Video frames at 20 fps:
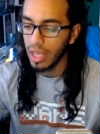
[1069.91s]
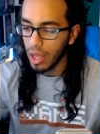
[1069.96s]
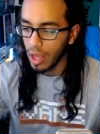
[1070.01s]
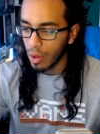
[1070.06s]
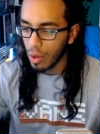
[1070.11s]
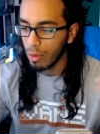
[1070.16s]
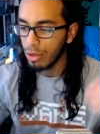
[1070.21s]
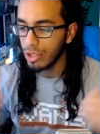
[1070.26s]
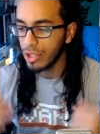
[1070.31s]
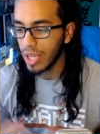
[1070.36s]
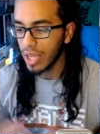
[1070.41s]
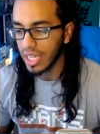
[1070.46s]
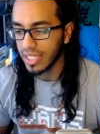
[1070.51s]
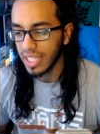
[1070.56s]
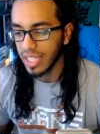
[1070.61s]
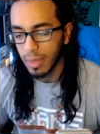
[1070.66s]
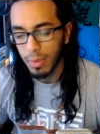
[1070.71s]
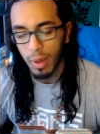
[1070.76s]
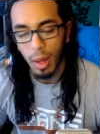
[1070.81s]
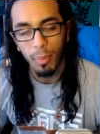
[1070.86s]
What do you guys think
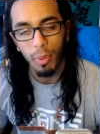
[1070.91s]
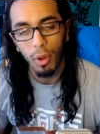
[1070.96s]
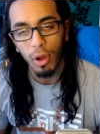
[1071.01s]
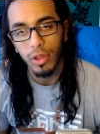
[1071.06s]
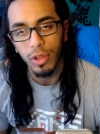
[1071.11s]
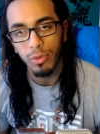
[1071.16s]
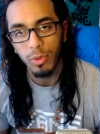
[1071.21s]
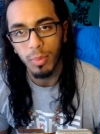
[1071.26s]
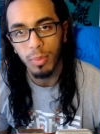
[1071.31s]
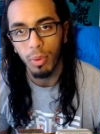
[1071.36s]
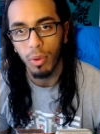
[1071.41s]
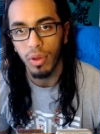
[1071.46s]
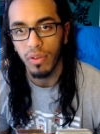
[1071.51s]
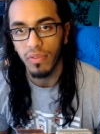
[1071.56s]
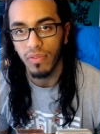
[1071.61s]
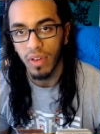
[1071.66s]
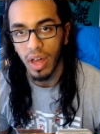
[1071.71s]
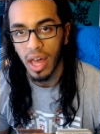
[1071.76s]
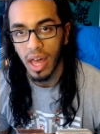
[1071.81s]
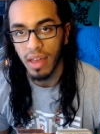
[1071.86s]
about part
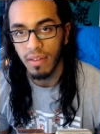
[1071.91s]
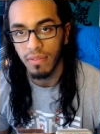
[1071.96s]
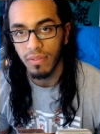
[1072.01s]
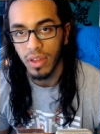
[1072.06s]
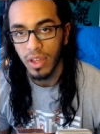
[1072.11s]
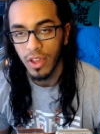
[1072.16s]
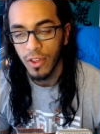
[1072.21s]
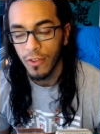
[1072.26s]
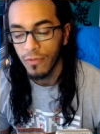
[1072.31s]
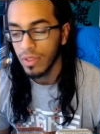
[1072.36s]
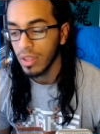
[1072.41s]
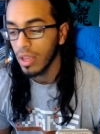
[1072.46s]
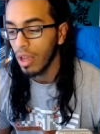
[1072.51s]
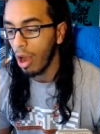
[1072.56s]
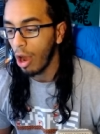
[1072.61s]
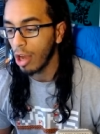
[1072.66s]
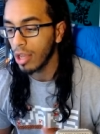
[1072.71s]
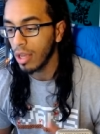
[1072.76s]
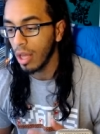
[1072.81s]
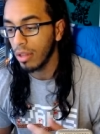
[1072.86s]
3.5?
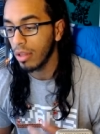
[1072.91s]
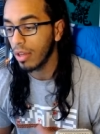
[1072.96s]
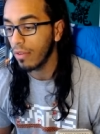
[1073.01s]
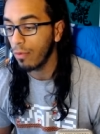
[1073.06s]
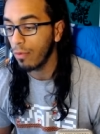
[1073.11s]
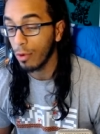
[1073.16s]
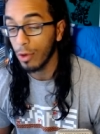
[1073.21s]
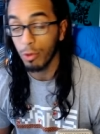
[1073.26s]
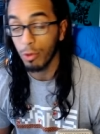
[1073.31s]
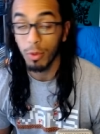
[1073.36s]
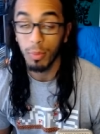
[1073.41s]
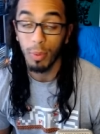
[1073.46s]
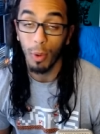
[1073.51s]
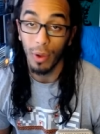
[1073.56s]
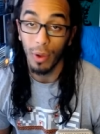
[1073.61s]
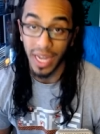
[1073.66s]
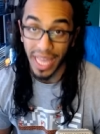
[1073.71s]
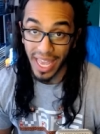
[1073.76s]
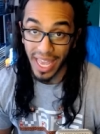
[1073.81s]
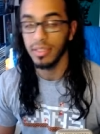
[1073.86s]
Are y'all looking forward to 3.8?
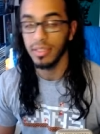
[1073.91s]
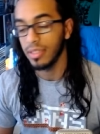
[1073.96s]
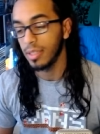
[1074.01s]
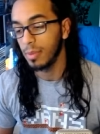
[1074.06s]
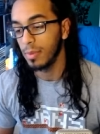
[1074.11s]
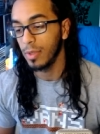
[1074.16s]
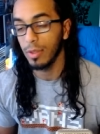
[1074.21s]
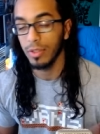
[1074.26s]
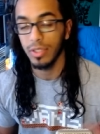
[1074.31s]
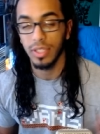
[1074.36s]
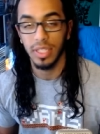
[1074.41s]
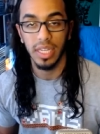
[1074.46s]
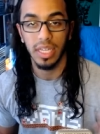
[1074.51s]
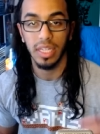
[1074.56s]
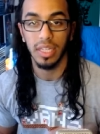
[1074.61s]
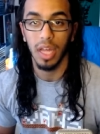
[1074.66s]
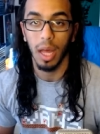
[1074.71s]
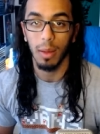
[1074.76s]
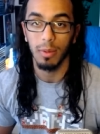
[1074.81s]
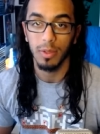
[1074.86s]
Let me know what you think in the
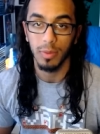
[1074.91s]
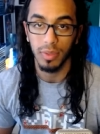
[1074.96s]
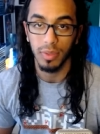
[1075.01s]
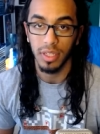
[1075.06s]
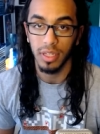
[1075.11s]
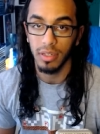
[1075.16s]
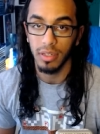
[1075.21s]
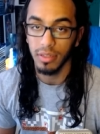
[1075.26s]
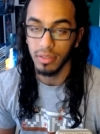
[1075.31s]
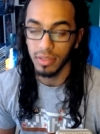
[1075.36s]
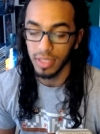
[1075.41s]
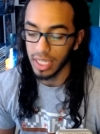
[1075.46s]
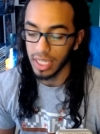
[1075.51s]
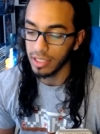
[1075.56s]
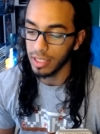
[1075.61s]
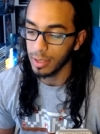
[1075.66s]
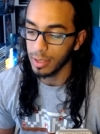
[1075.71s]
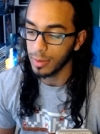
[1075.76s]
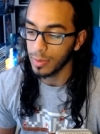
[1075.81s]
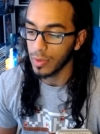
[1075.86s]
comments below. Like,
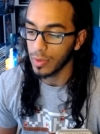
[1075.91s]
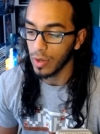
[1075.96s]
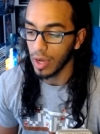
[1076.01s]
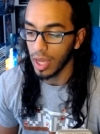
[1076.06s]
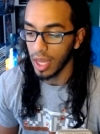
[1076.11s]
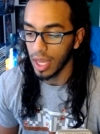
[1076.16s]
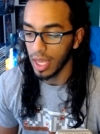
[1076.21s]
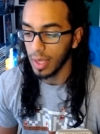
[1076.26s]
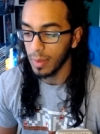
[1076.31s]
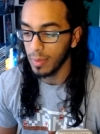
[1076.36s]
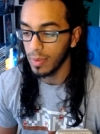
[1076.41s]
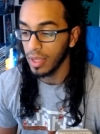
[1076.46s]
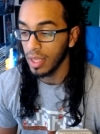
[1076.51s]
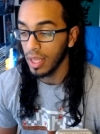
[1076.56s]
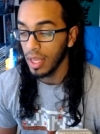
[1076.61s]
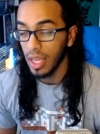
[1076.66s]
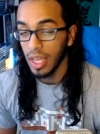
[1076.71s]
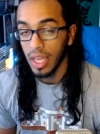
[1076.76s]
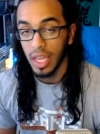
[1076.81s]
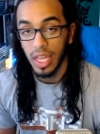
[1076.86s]
share, subscribe.
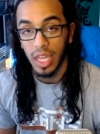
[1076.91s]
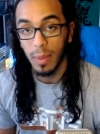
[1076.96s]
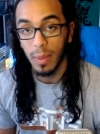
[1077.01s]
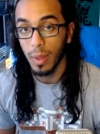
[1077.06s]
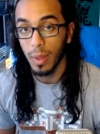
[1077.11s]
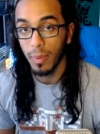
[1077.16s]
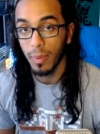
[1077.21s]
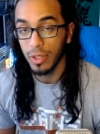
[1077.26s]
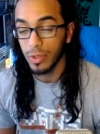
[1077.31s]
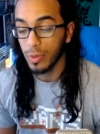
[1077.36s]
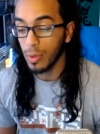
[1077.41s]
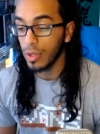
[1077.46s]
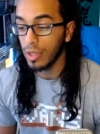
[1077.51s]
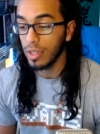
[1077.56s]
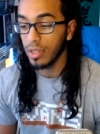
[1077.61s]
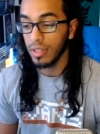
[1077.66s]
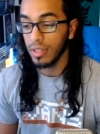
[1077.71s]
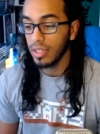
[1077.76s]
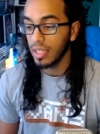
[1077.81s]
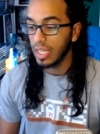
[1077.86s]
Hit me up on
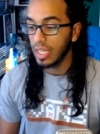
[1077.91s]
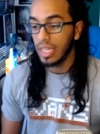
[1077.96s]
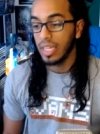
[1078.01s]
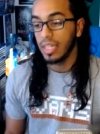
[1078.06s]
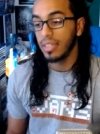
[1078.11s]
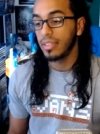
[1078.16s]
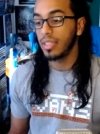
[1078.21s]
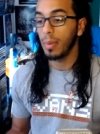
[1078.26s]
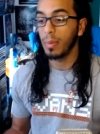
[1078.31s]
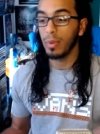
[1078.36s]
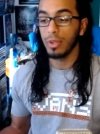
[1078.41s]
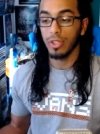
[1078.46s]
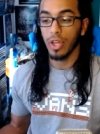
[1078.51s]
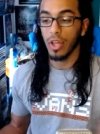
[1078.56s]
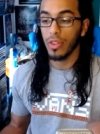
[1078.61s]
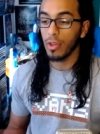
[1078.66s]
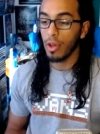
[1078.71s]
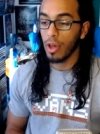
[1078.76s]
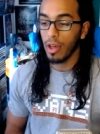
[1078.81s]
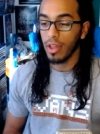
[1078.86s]
Twitter. Tell me what y'all
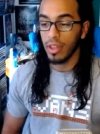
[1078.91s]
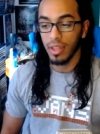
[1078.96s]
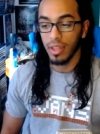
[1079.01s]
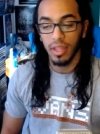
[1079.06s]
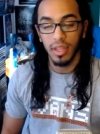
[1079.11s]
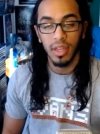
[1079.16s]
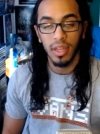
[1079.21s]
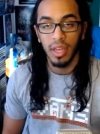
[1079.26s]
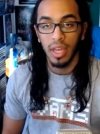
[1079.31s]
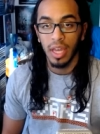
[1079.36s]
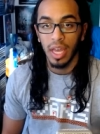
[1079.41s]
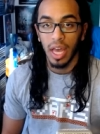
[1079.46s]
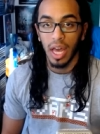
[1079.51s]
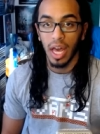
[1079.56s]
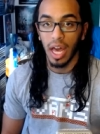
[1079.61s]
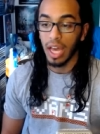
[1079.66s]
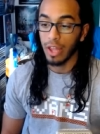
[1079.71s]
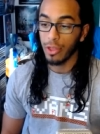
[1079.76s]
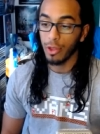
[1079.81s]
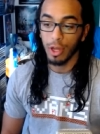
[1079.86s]
thought.
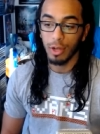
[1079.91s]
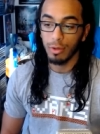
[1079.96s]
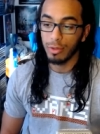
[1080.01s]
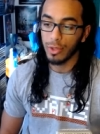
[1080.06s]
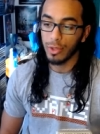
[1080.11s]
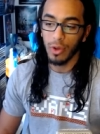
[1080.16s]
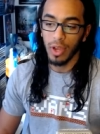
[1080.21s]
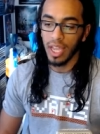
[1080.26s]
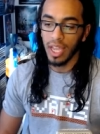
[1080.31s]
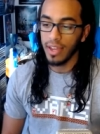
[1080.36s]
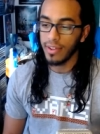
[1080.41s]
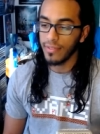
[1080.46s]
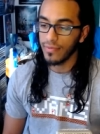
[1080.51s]
I thought it was great.